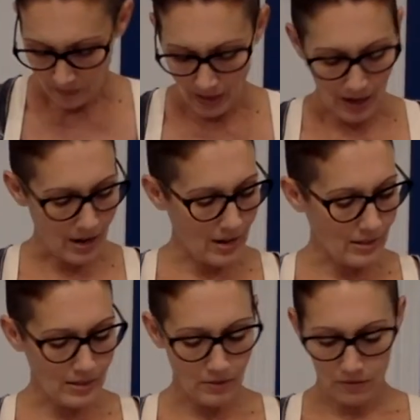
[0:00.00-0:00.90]

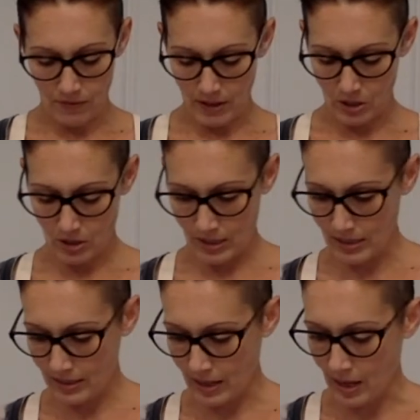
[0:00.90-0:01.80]
and finish
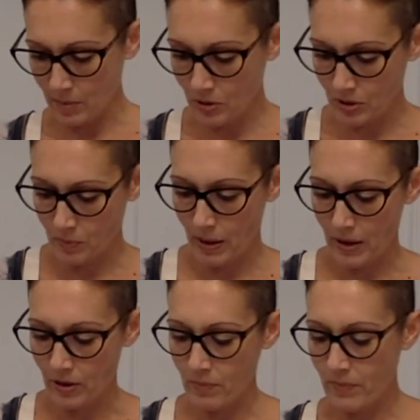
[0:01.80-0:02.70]
these up, just
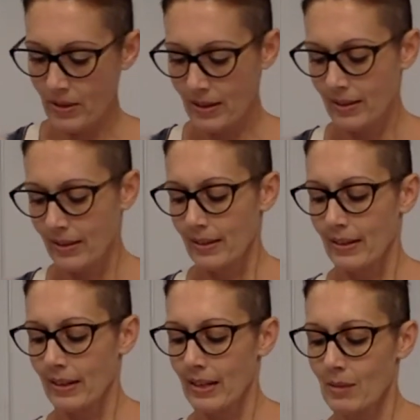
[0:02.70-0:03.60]
pair them,
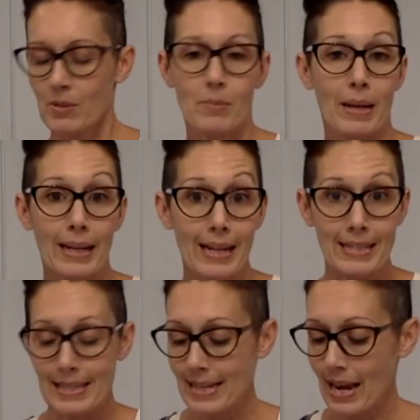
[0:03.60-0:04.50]
and get them to my
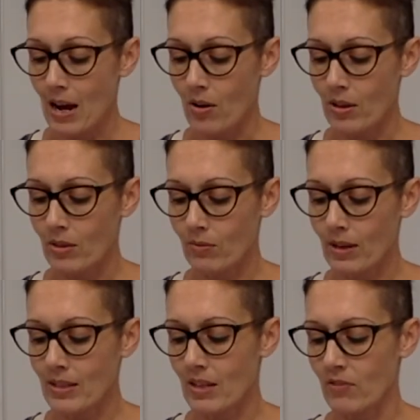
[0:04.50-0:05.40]
guests now, and the
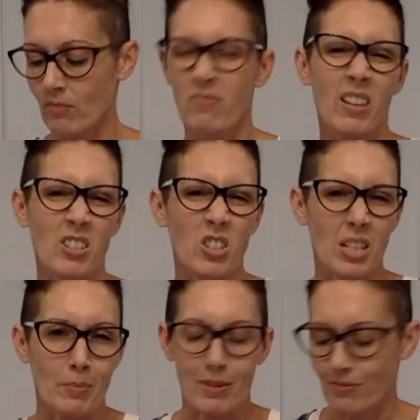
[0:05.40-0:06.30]
rest of them I'll just
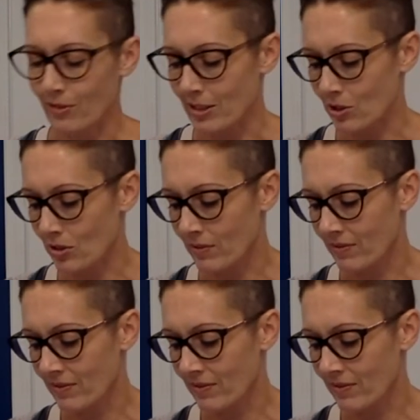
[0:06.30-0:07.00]
keep in the fridge.